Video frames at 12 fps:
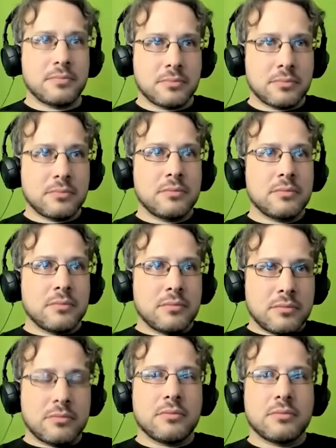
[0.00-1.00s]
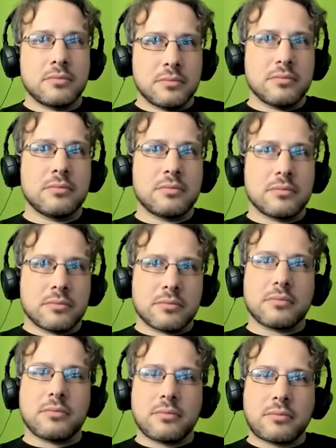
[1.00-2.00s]

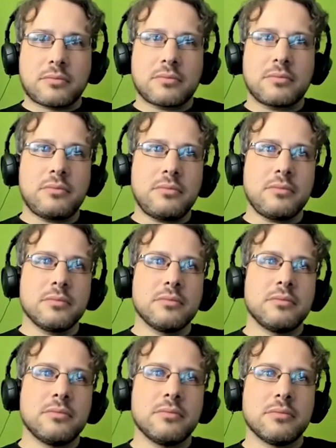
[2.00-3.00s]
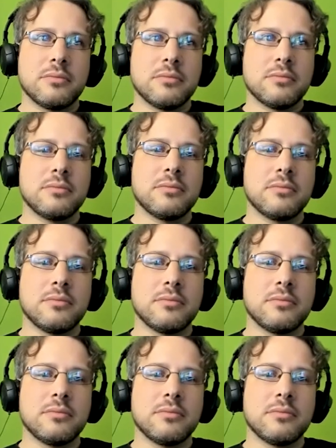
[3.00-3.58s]
This person isn't speaking.